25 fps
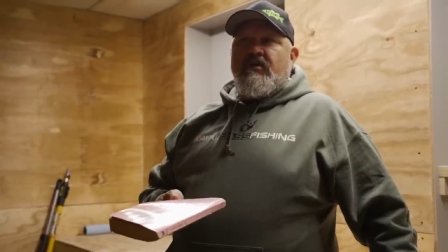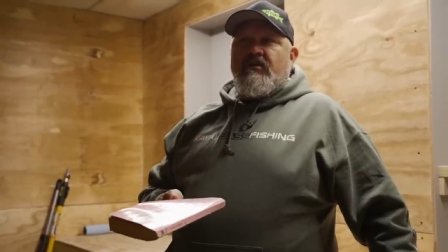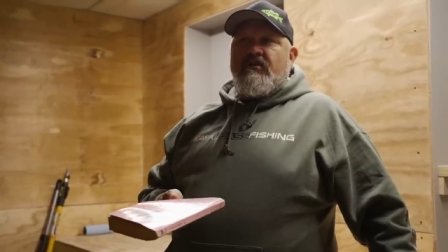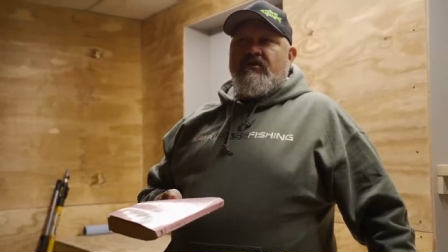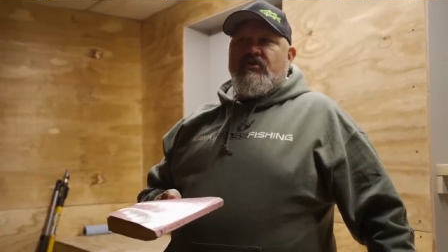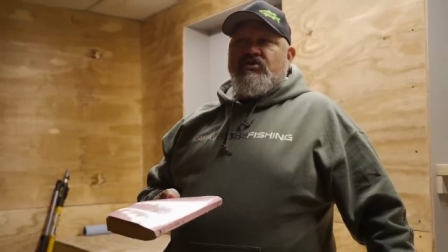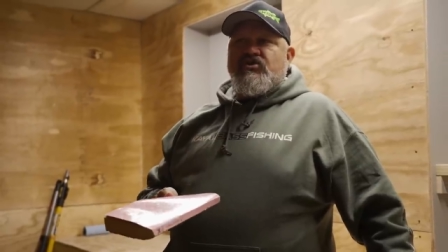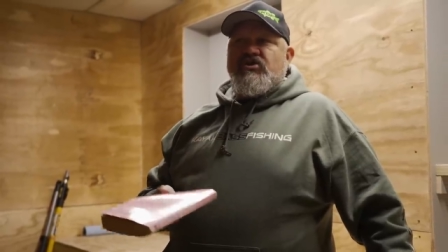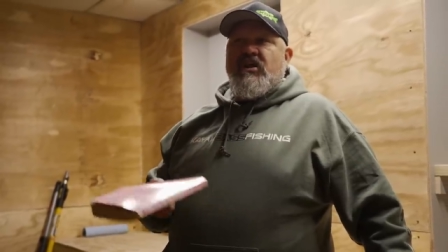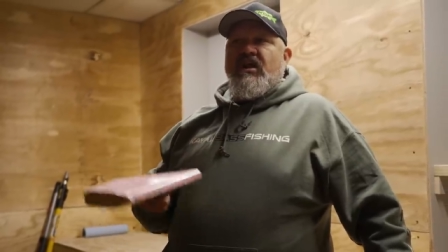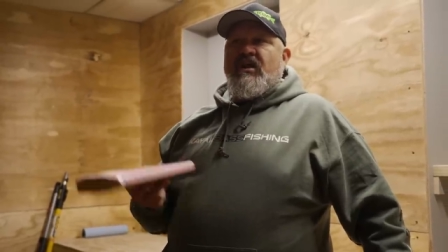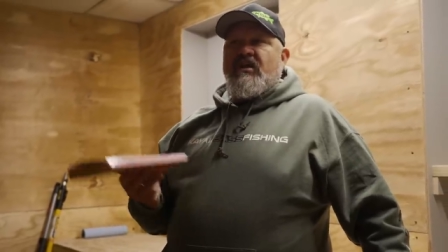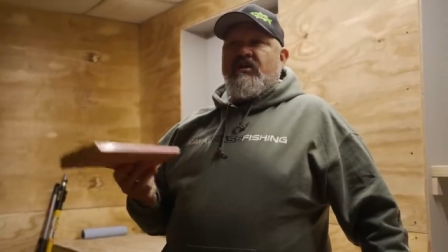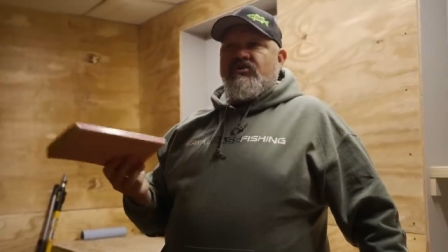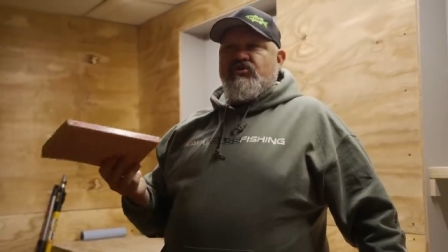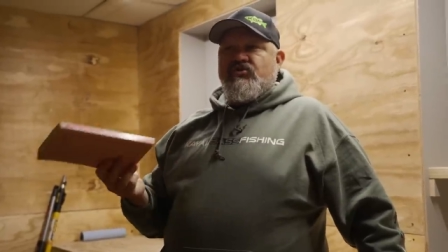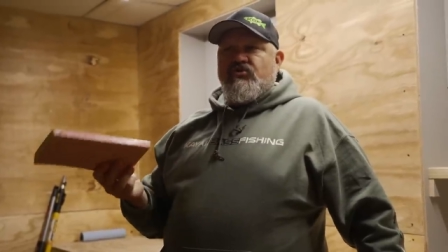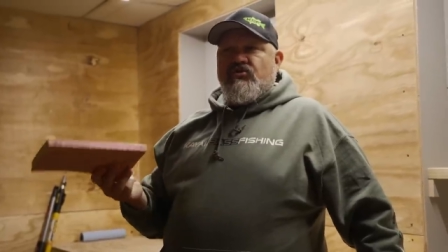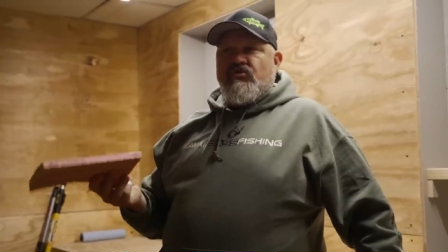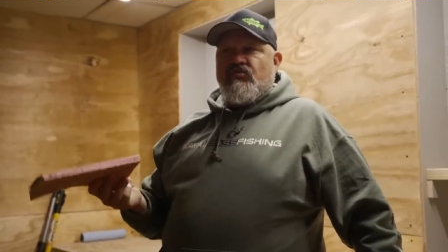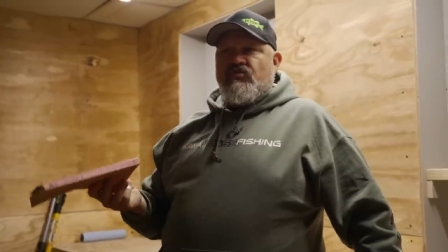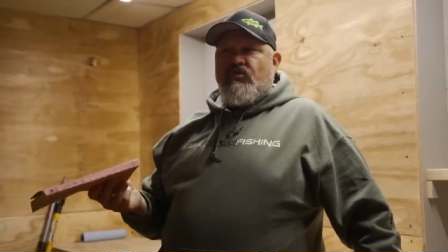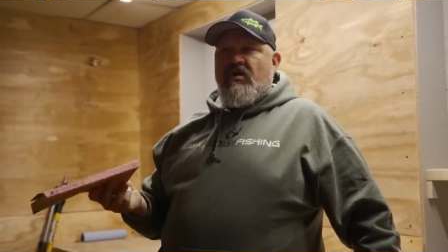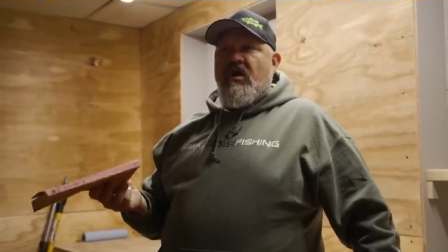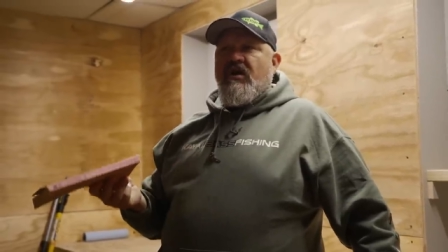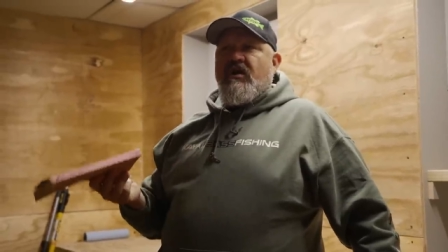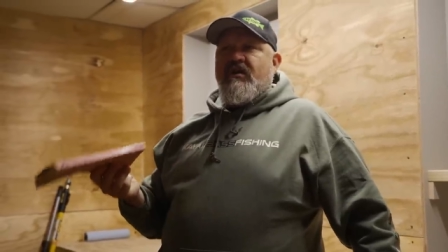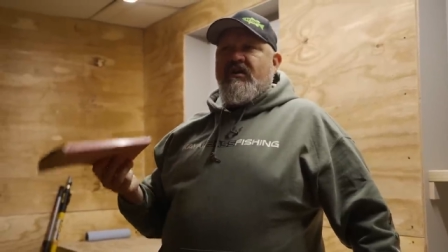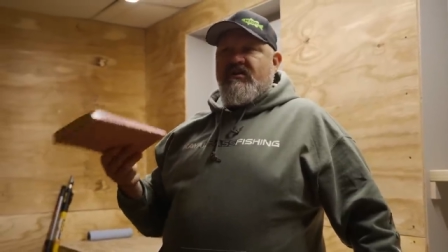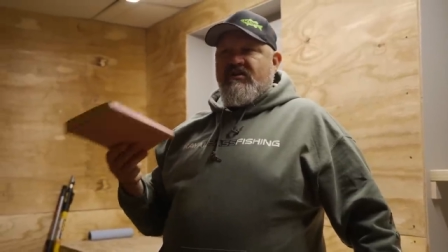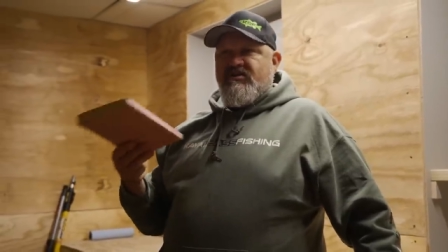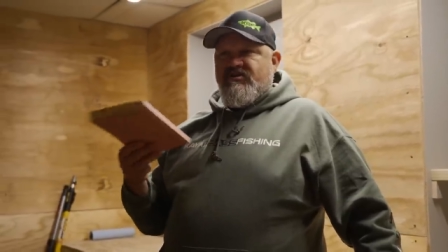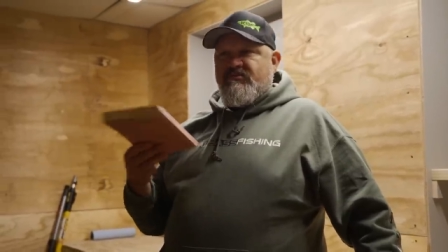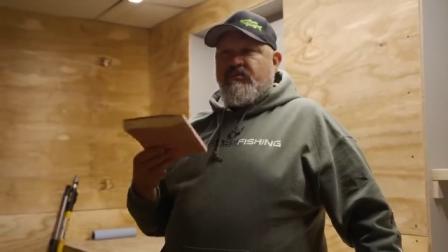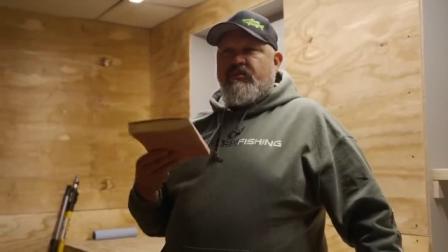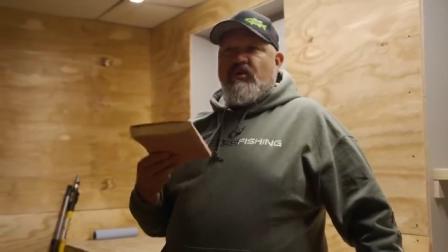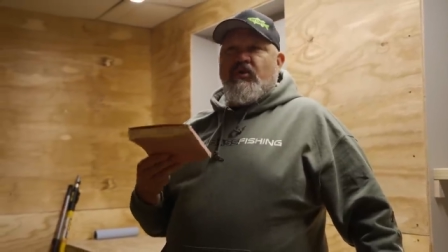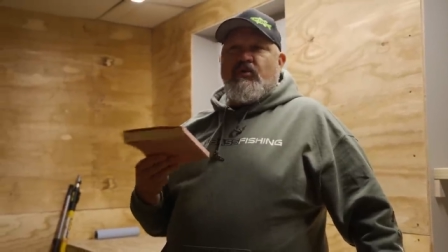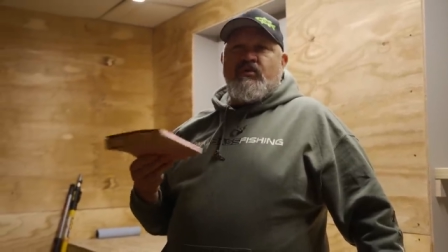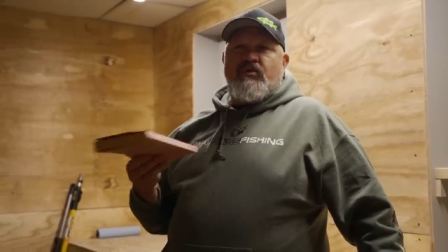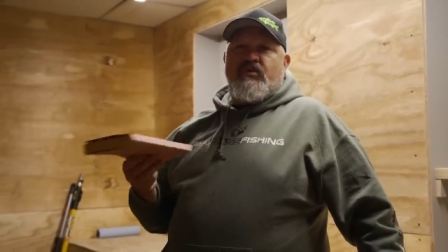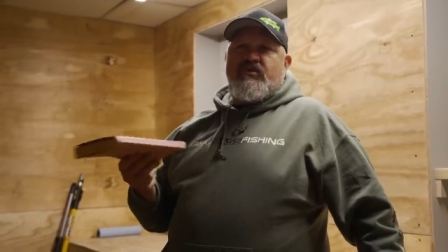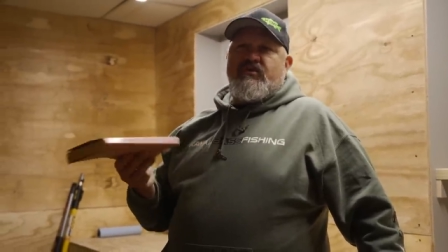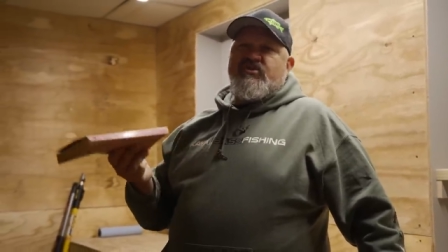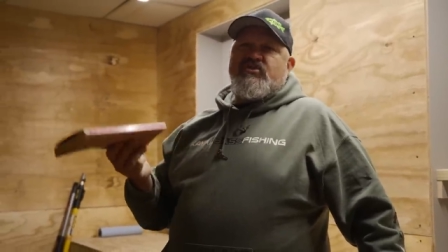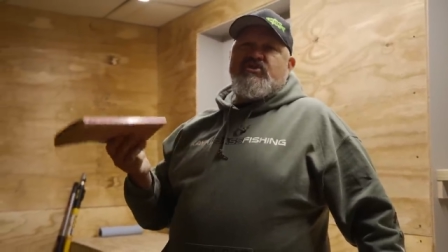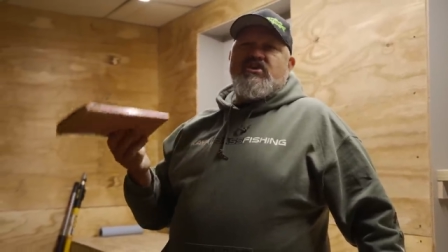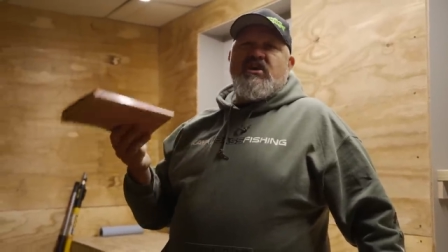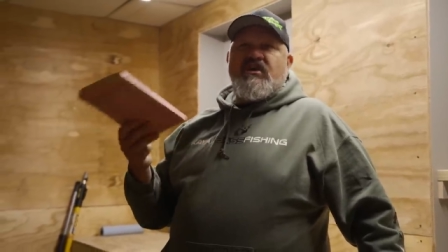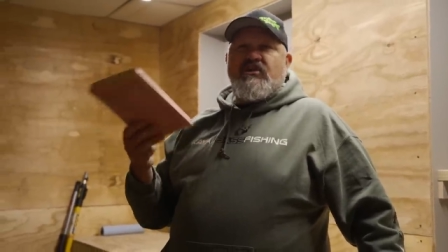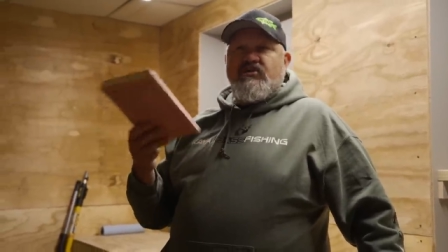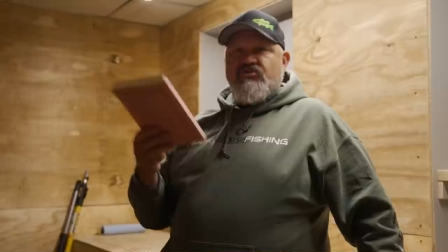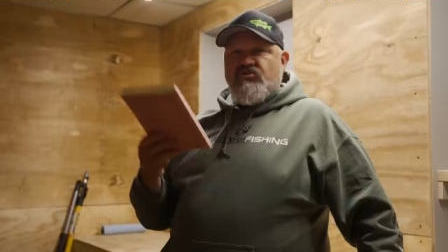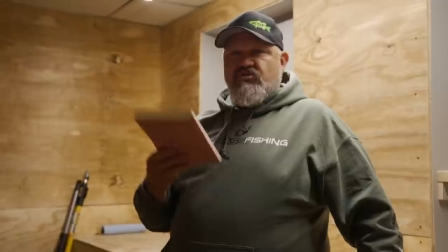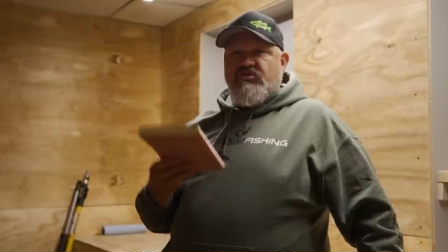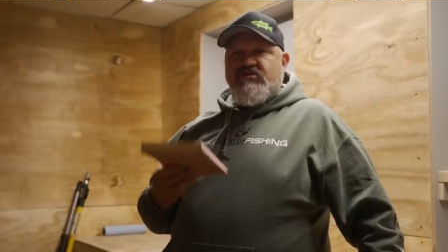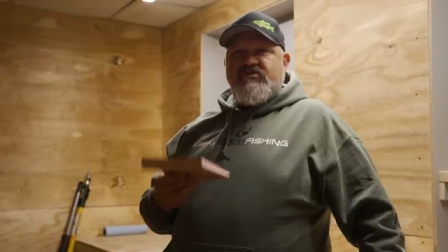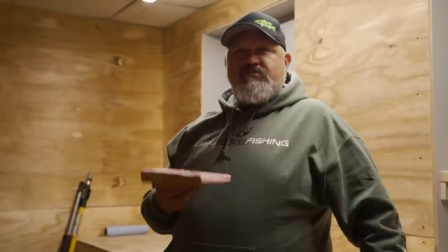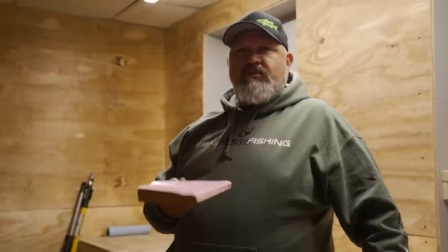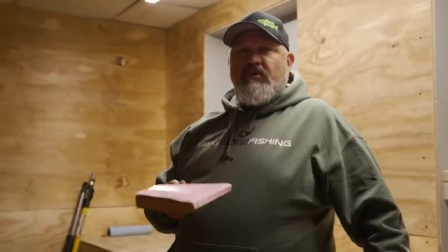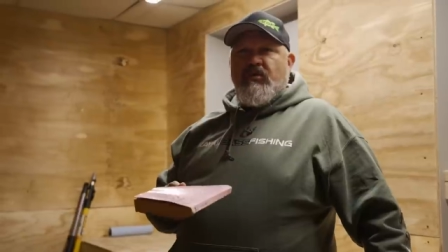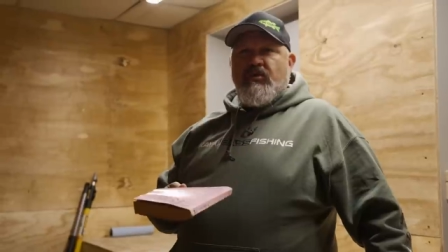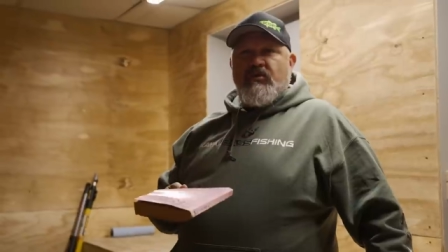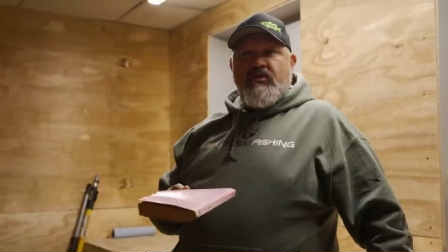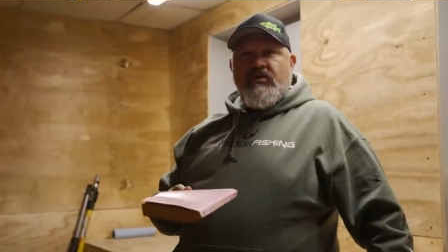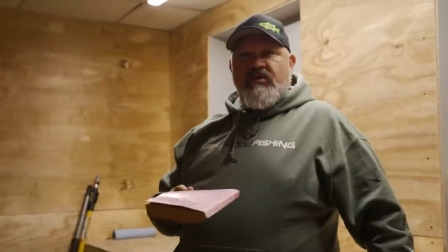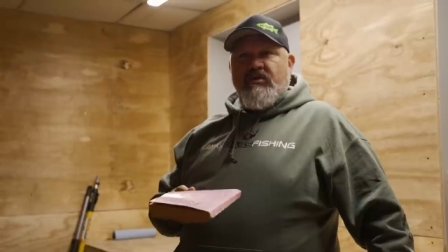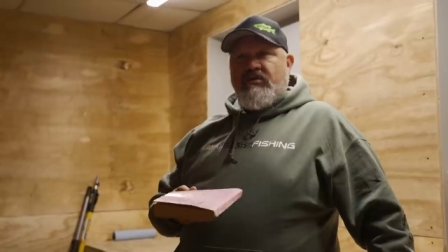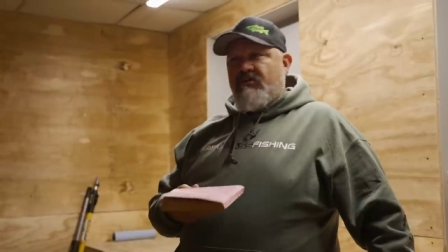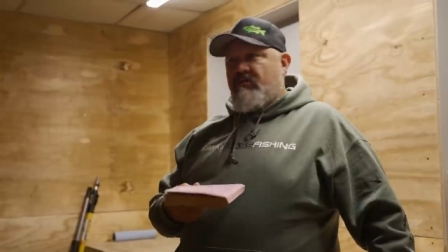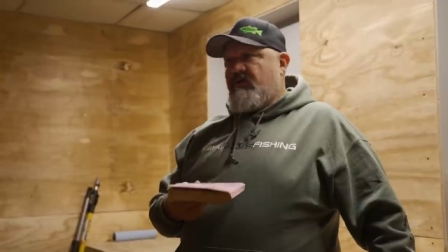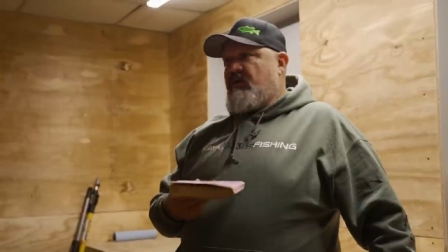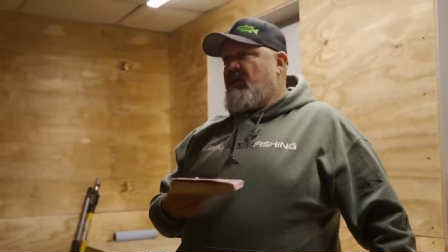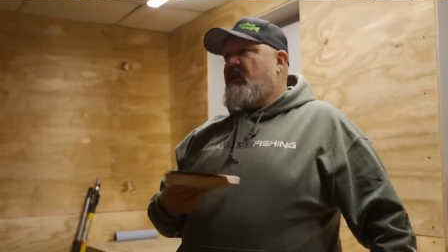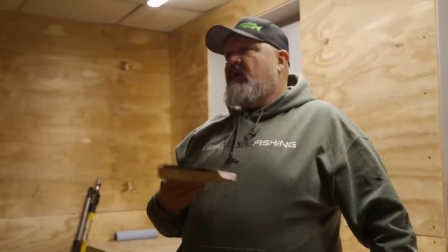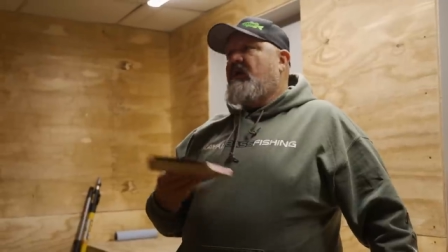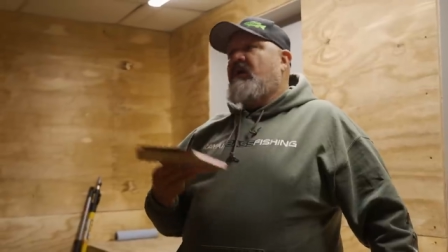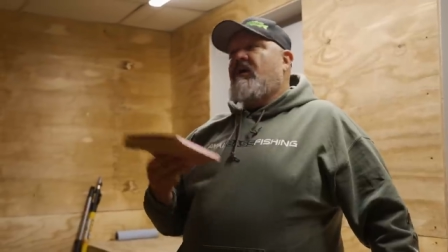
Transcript: The Challenger rocket exploded, the Challenger exploded, and